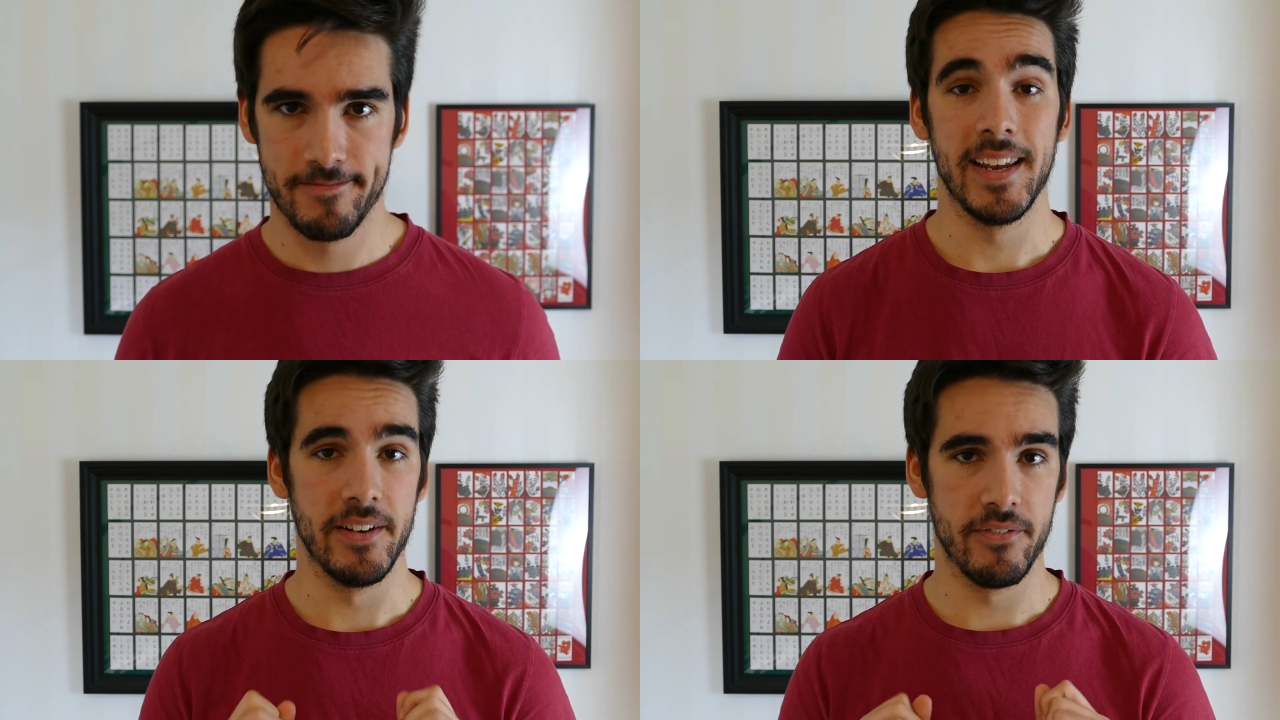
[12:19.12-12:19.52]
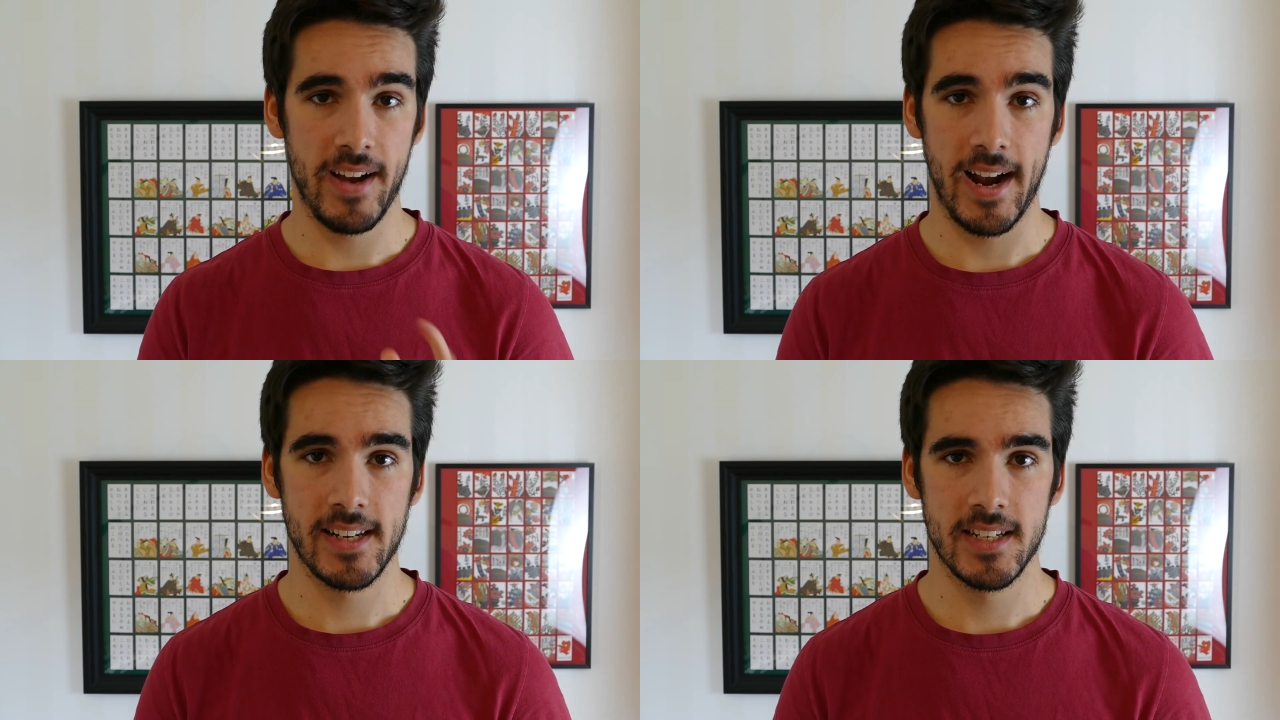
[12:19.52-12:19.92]
In
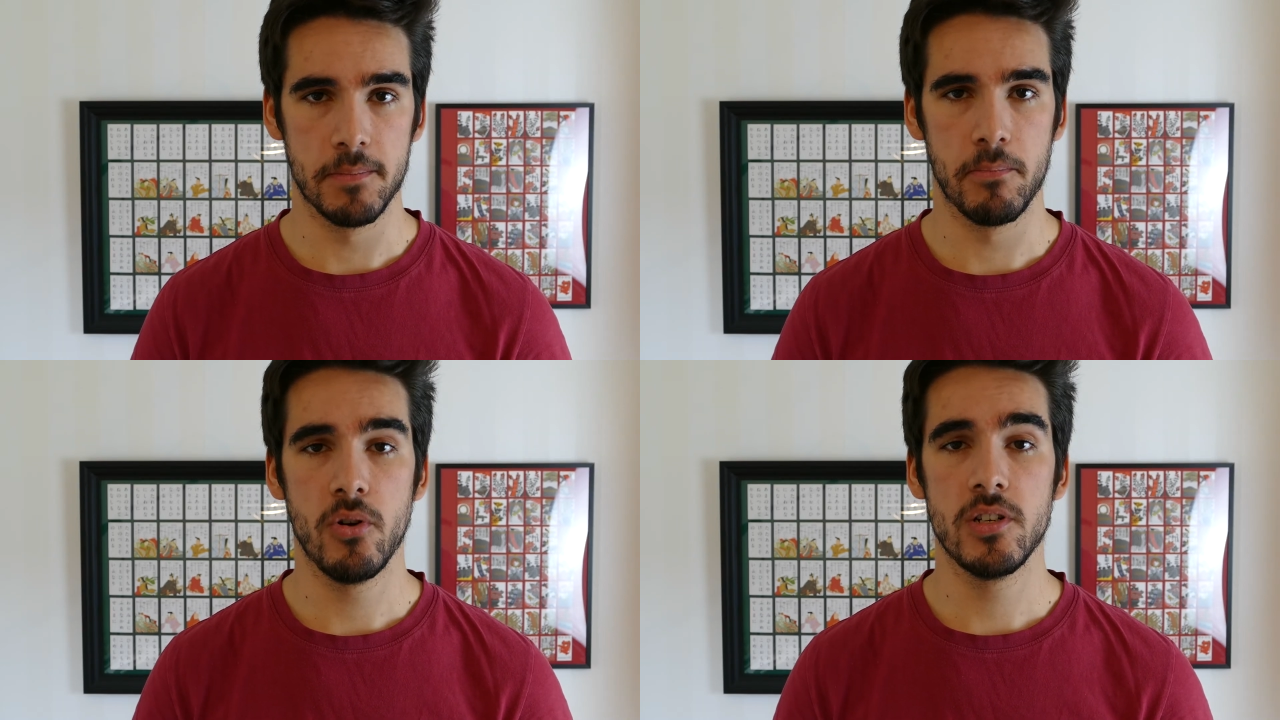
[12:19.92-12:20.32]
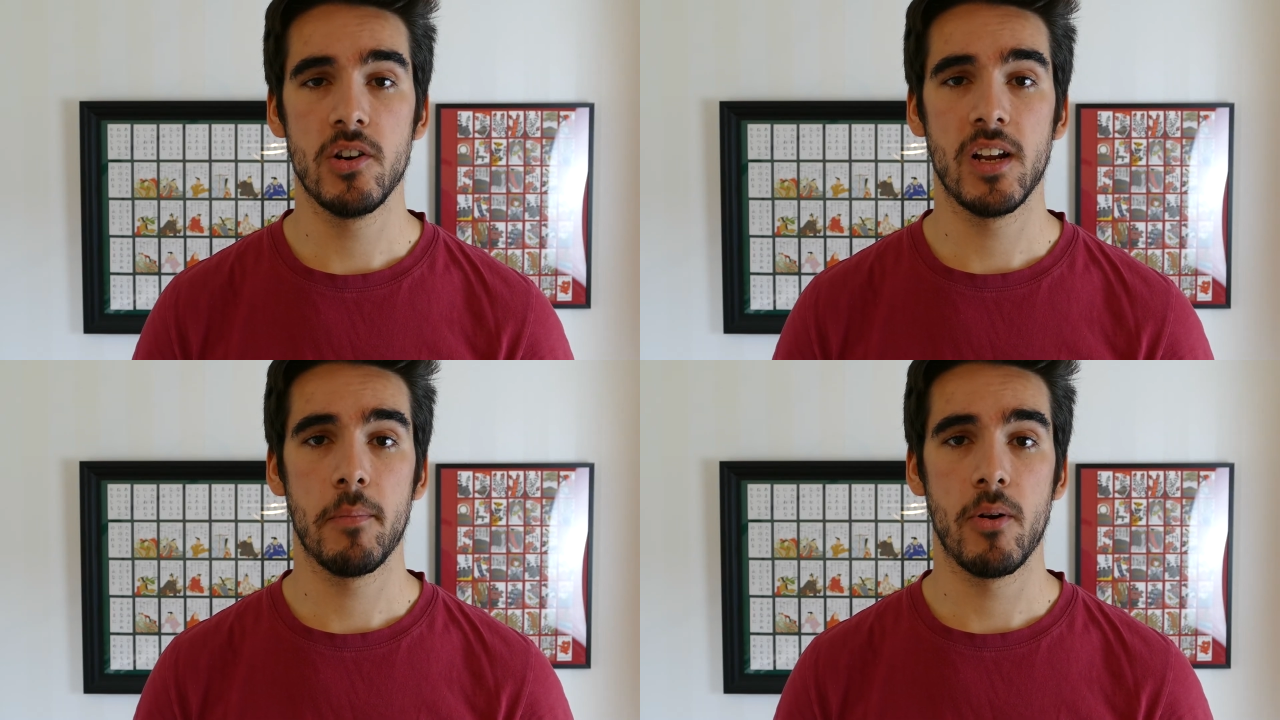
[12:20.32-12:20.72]
fact, the
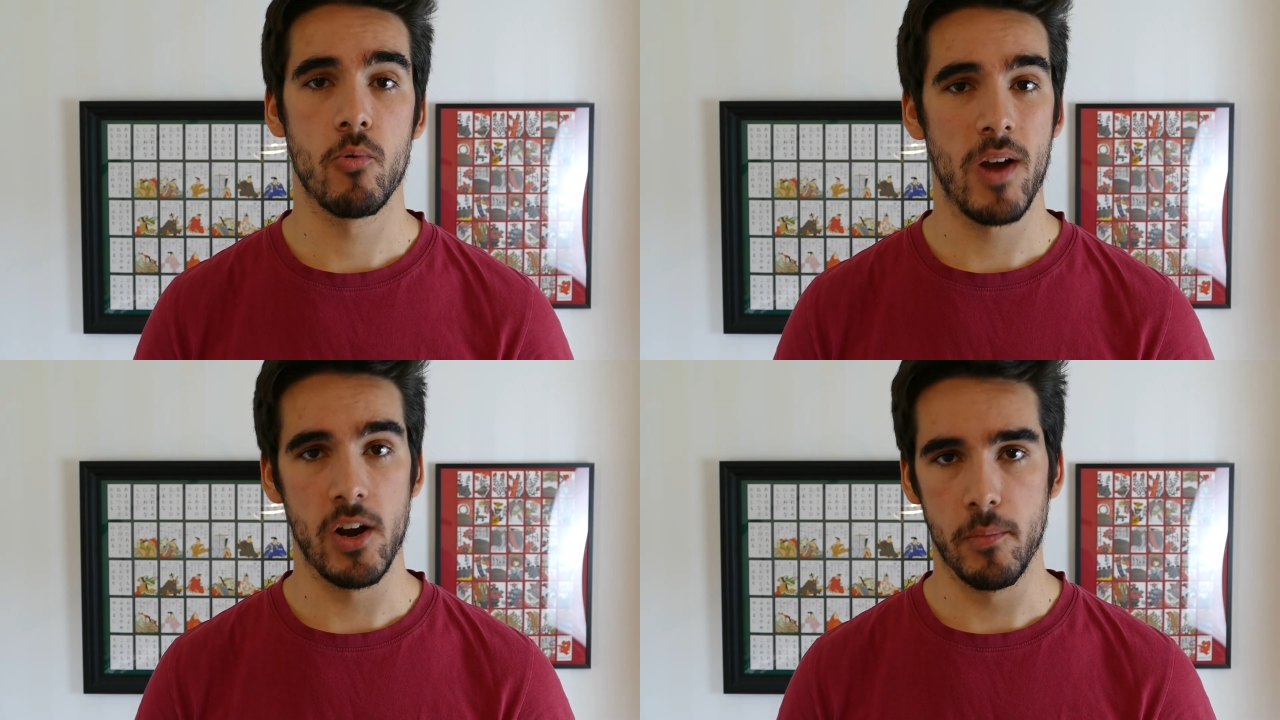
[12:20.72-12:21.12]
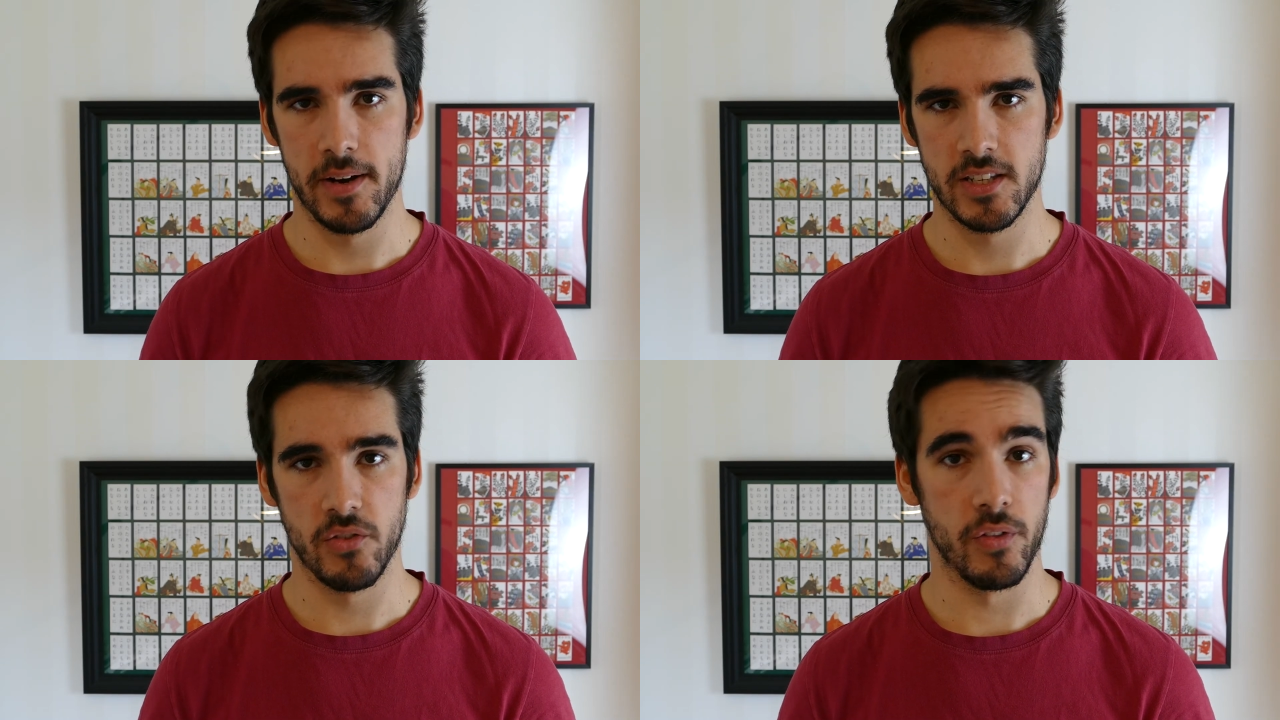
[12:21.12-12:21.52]
pondering about
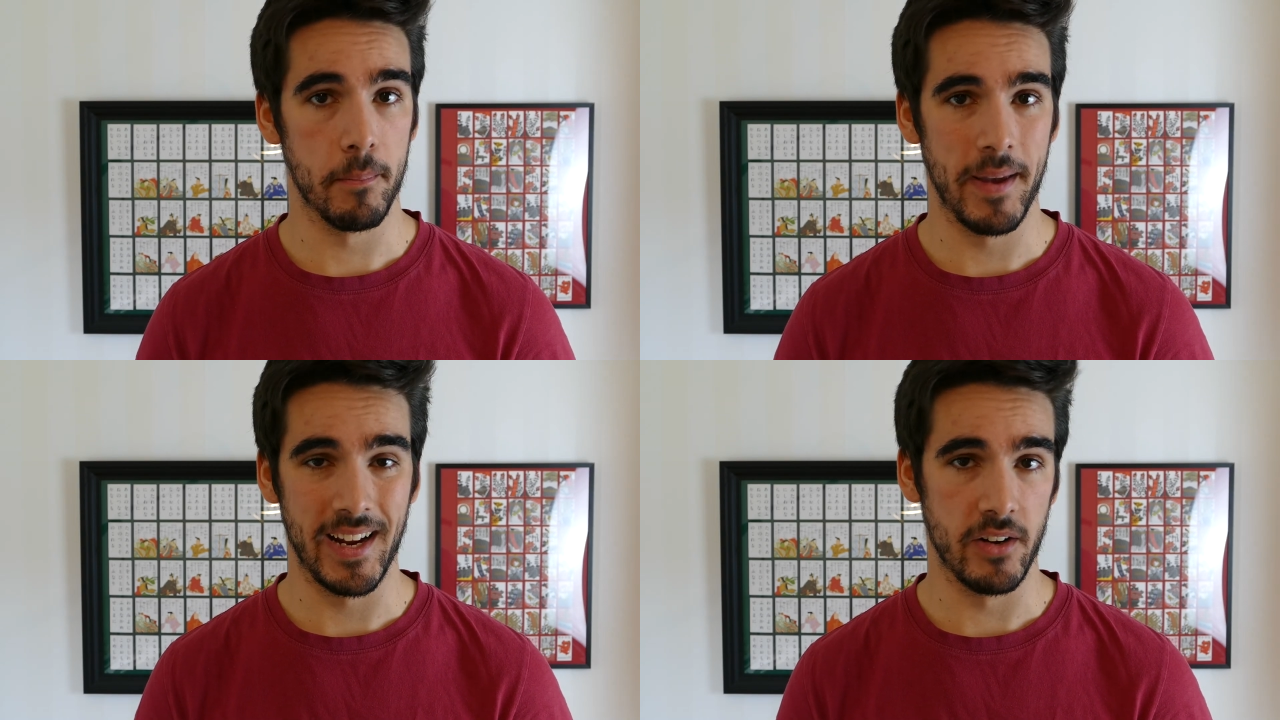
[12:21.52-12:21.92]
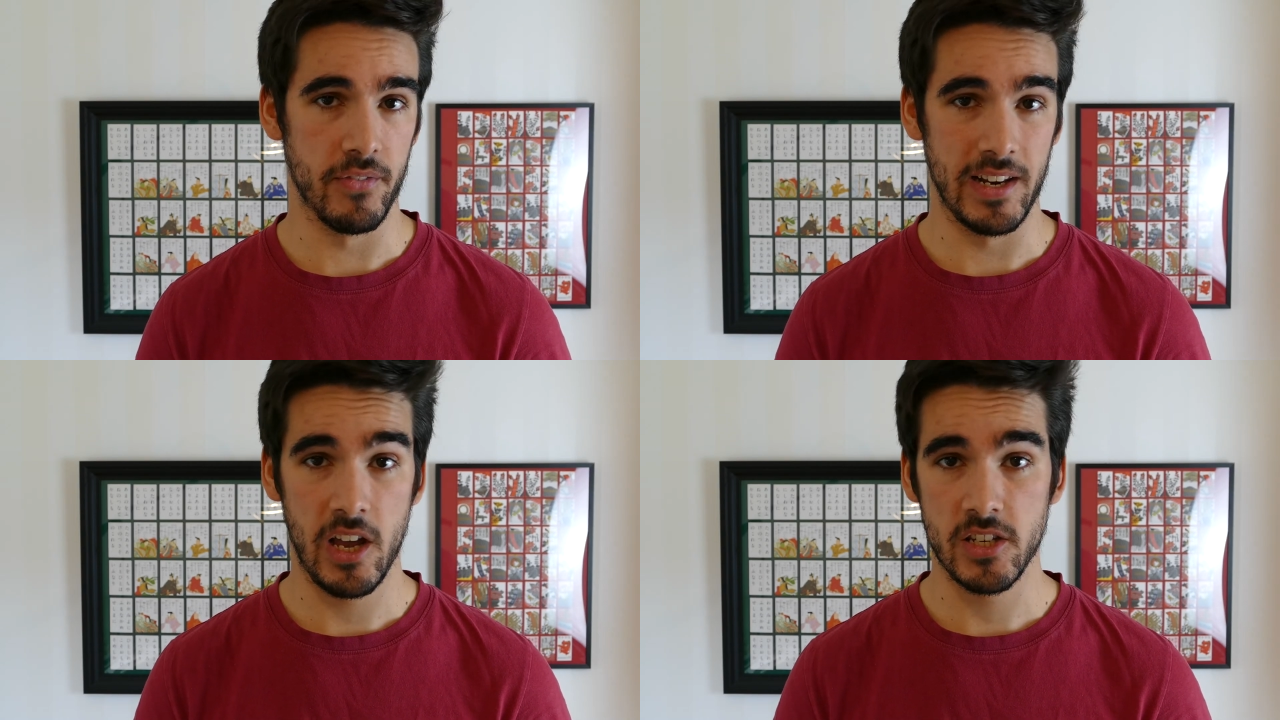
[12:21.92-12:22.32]
randomness of the pagan
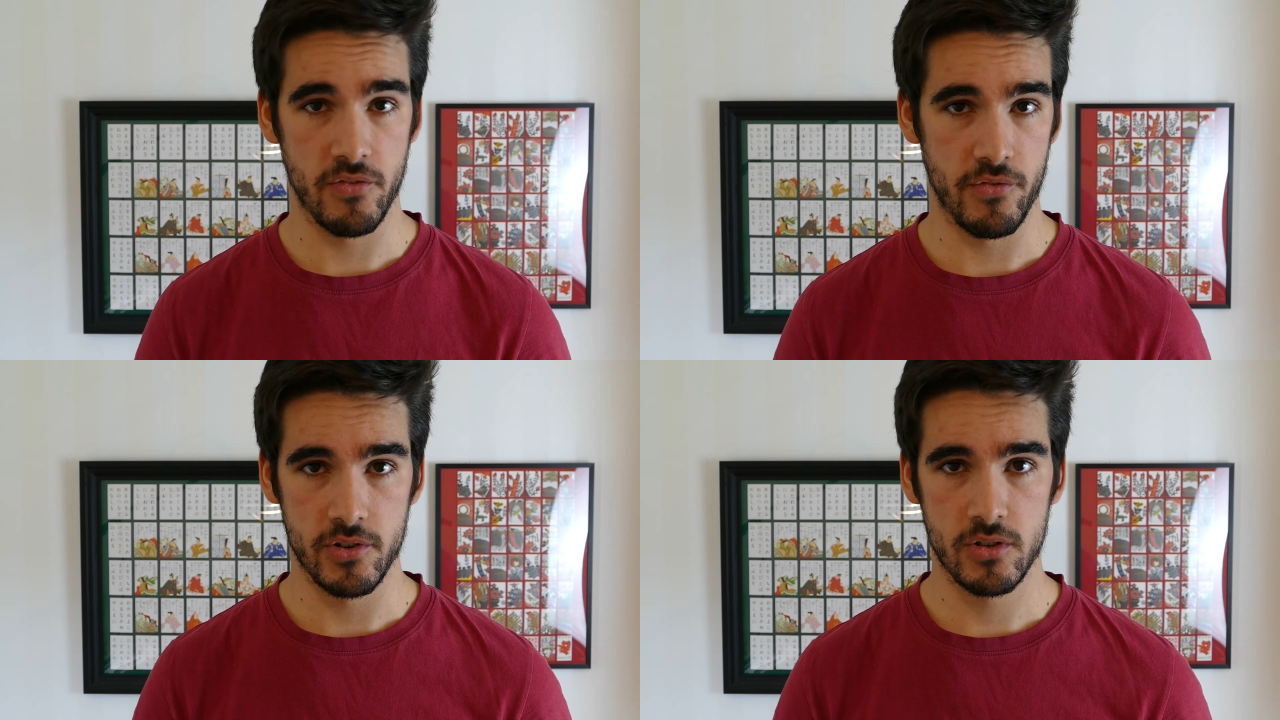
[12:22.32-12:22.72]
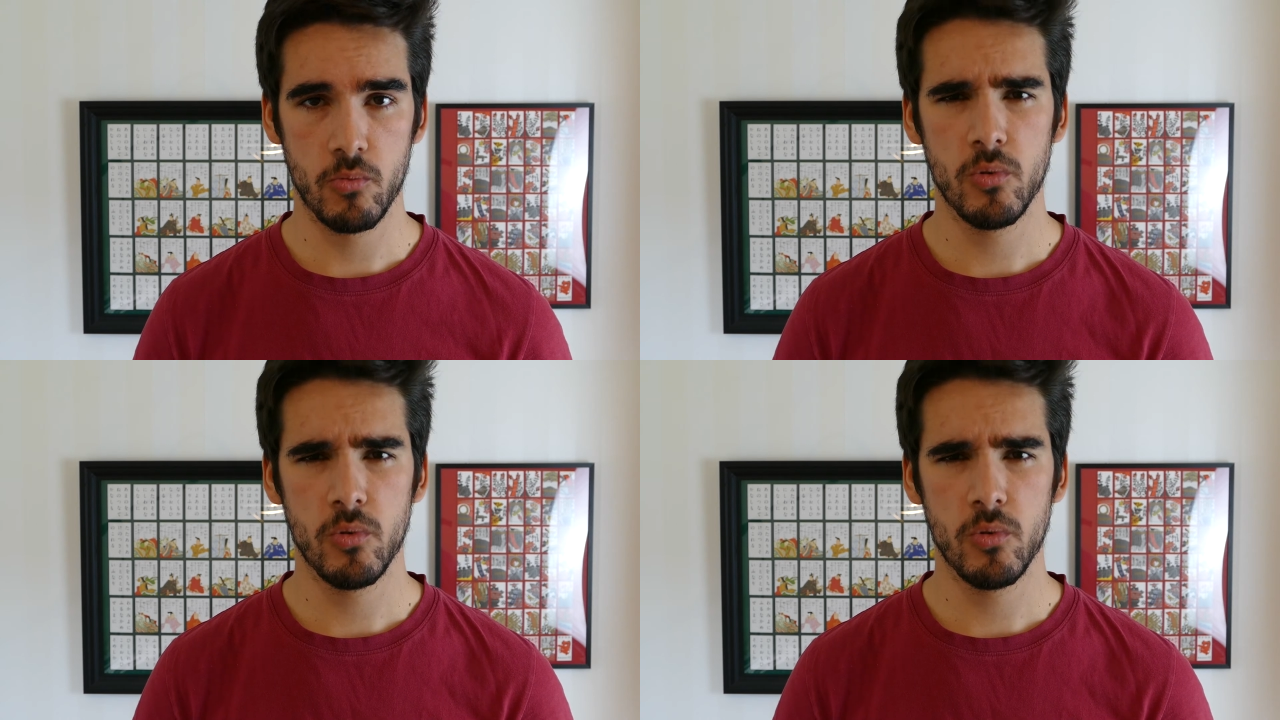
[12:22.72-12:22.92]
philosophers